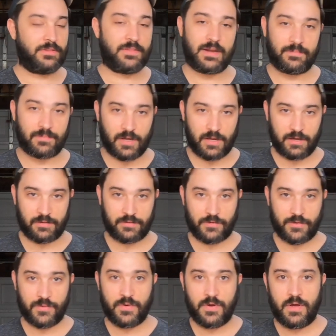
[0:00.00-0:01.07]
that I'm cutting
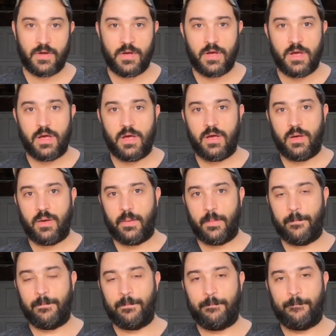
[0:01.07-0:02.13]
through,
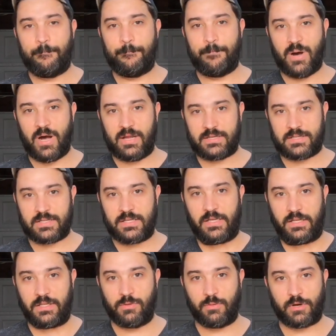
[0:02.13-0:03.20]
but
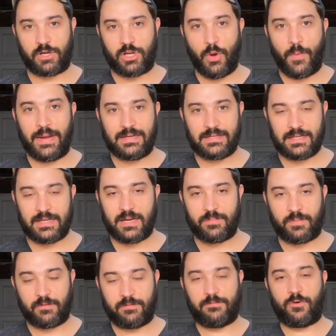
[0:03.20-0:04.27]
you are going to get a
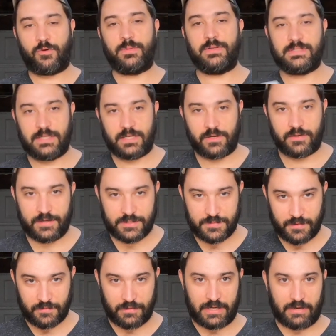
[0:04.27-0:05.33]
performance increase
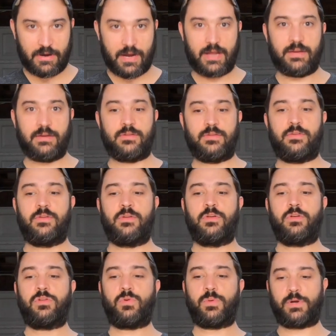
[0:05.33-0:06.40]
with a regrind.
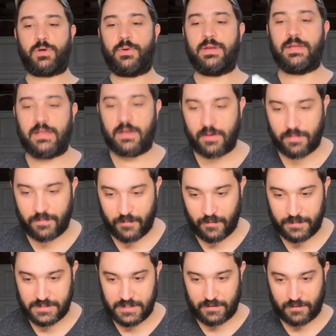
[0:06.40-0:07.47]
You are going to get a
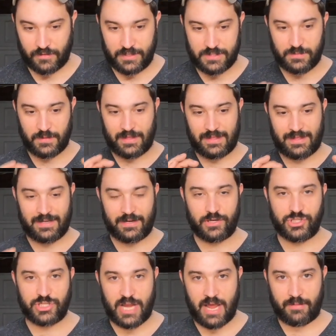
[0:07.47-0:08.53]
performance increase with thinner
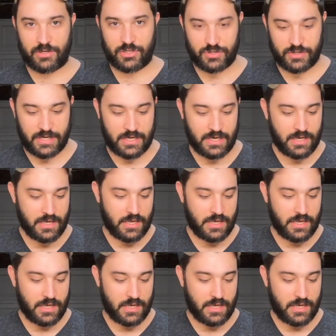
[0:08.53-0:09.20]
geometry.